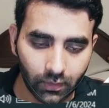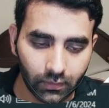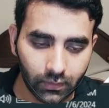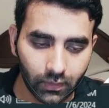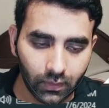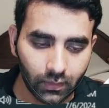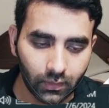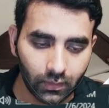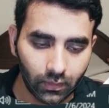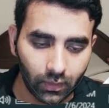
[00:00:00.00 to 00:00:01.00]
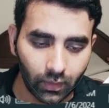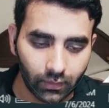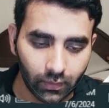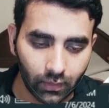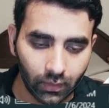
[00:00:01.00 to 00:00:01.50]
and
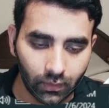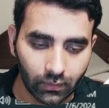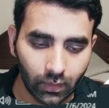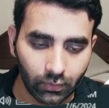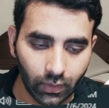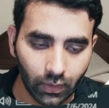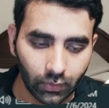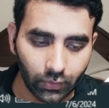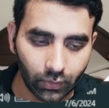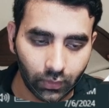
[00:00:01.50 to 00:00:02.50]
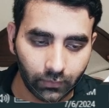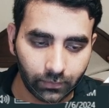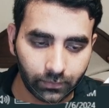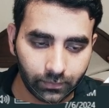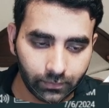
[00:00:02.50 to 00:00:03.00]
there we have
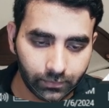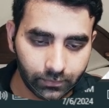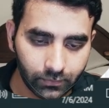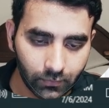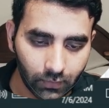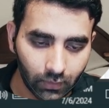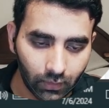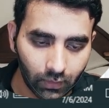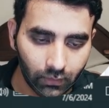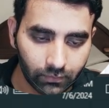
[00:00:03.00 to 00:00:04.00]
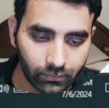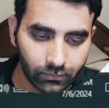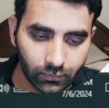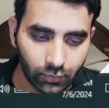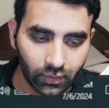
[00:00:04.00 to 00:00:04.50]
to
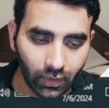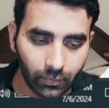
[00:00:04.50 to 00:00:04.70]
choose